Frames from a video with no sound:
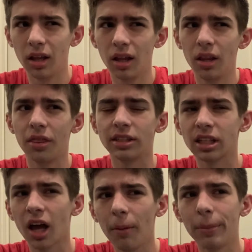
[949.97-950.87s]
there's a
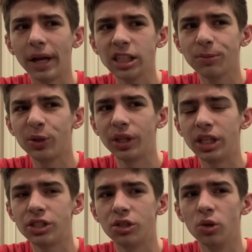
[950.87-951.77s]
combination between these
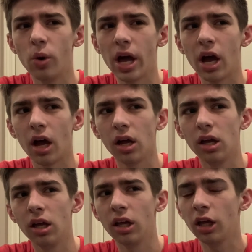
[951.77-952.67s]
two where
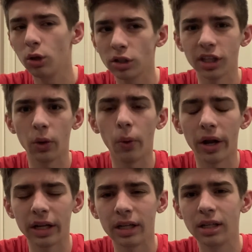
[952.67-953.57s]
he looks like one
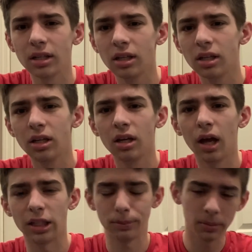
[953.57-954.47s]
and
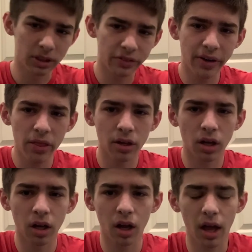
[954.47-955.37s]
has memories of
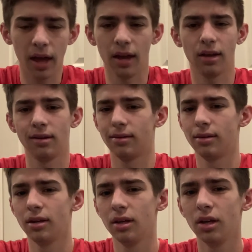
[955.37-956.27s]
another,
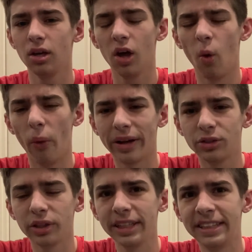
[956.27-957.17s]
where it's
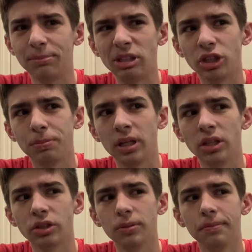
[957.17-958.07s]
really suspicious because